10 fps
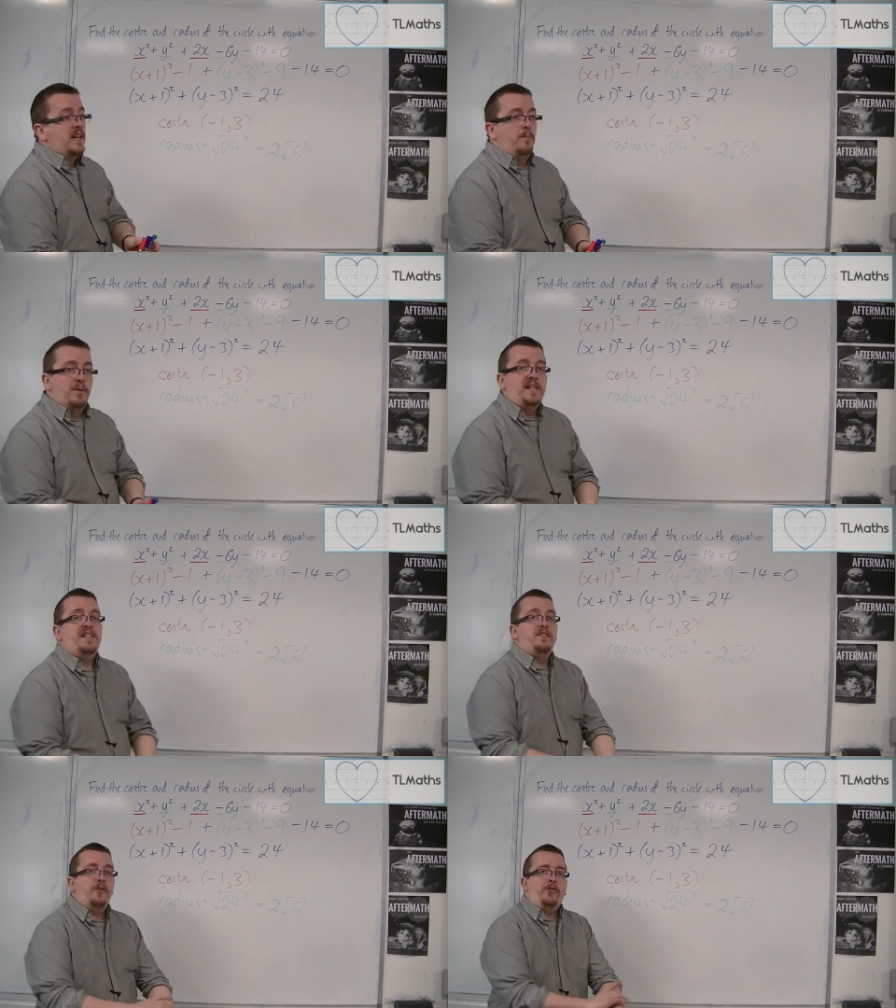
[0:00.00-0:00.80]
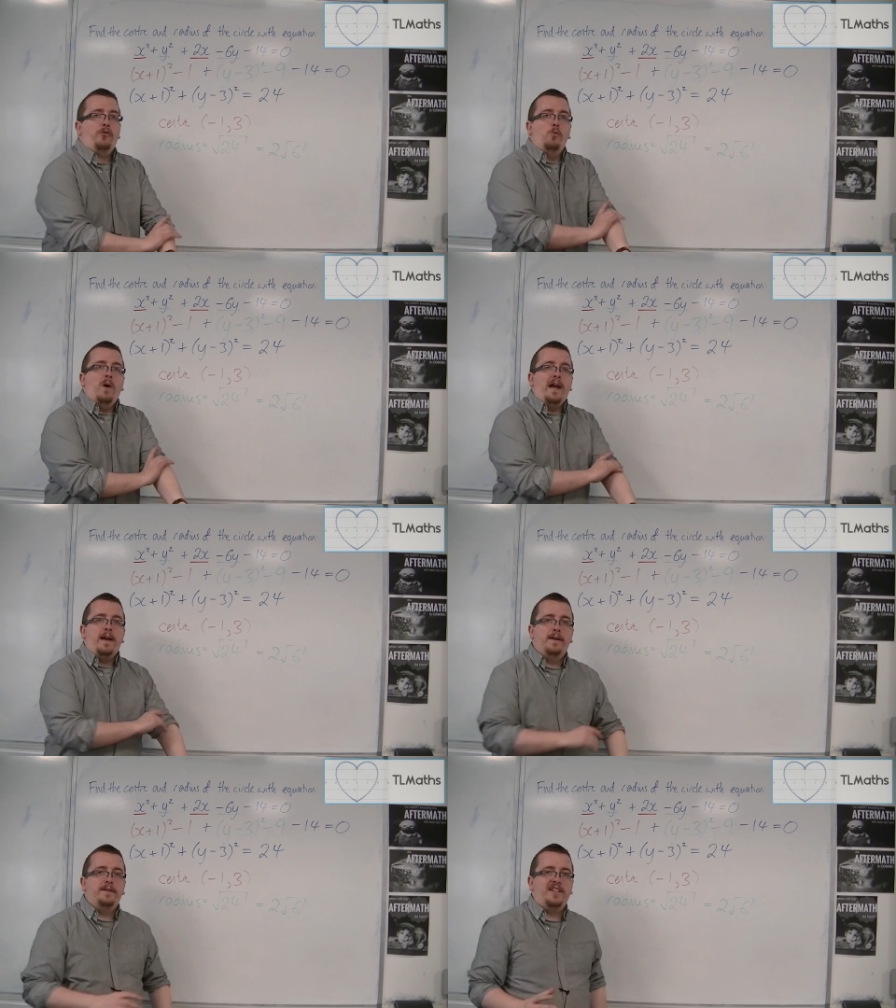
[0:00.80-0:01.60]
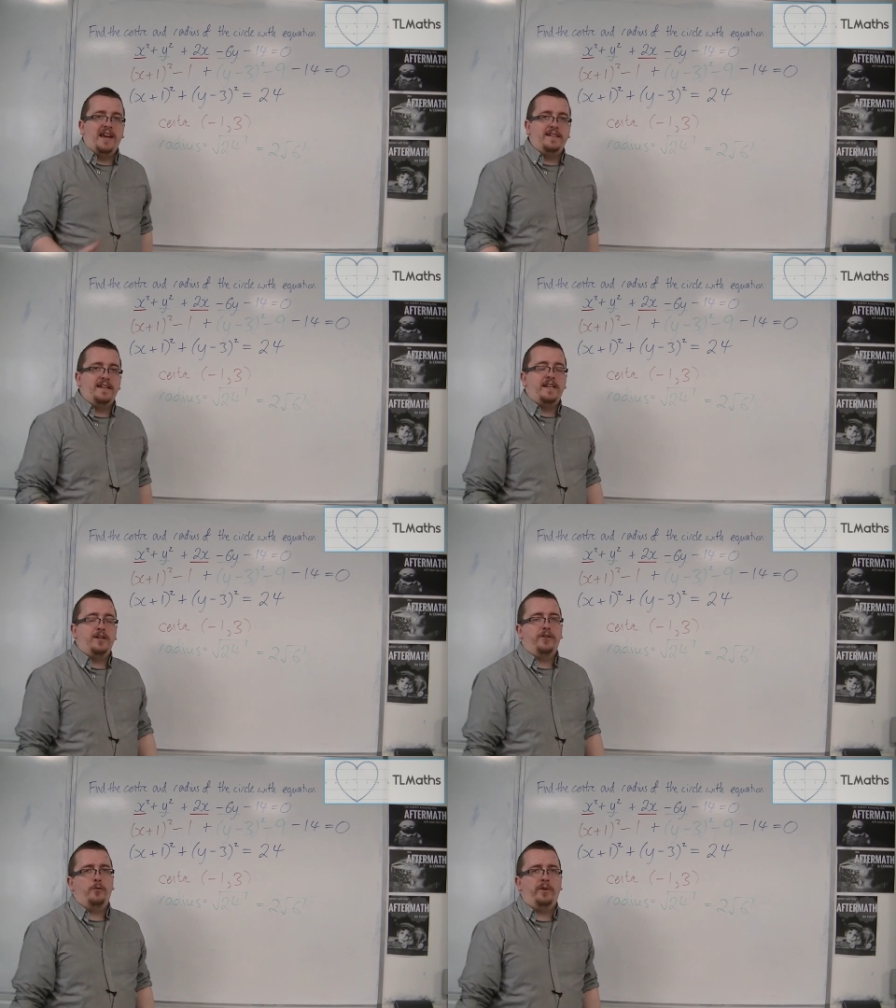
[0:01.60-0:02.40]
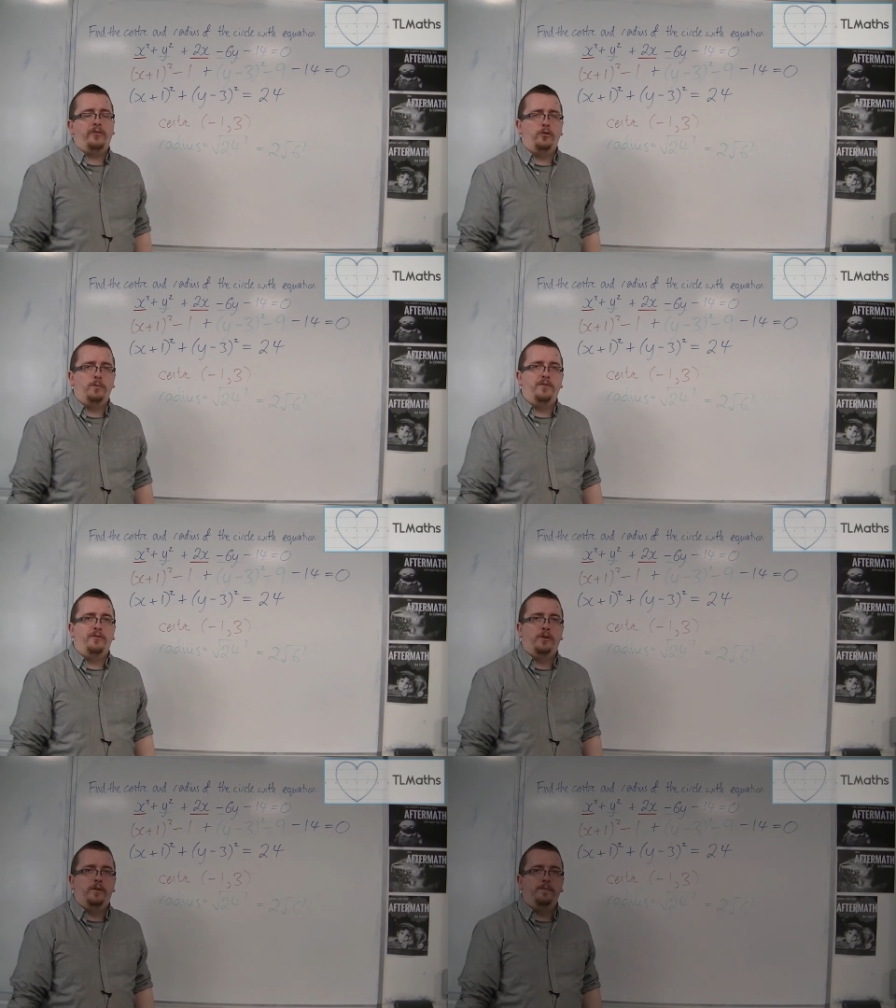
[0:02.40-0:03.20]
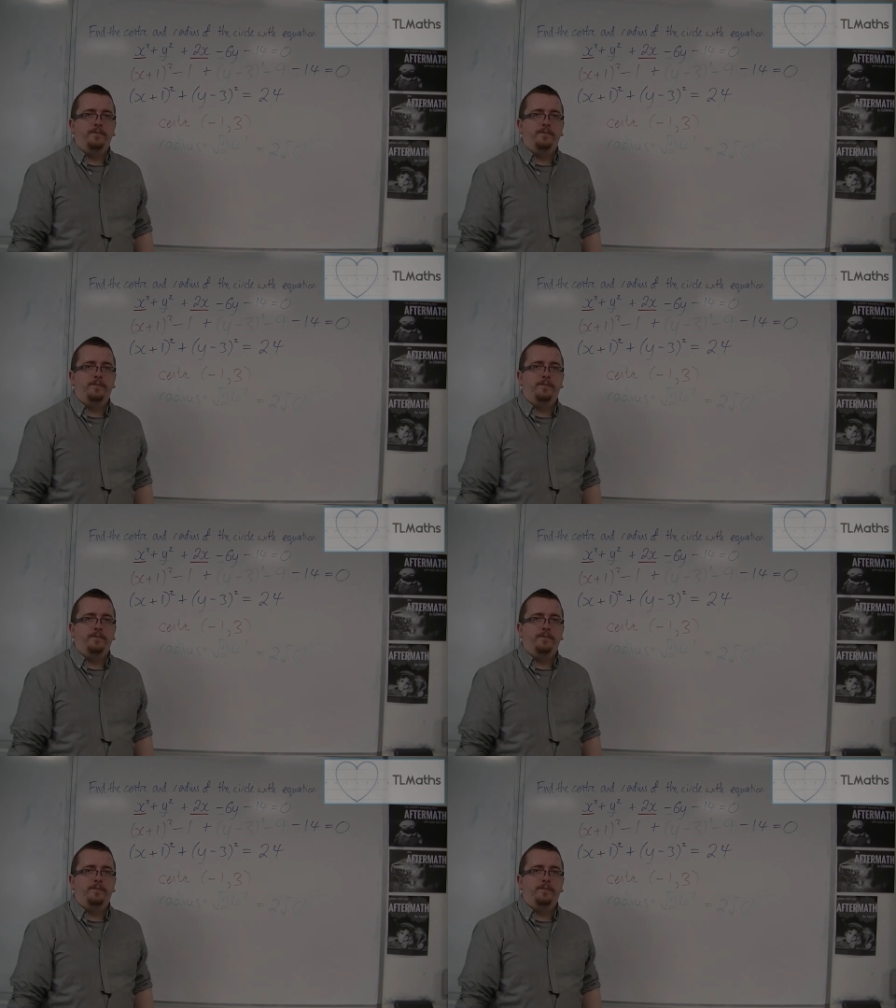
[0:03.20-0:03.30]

completing the square technique that we saw before.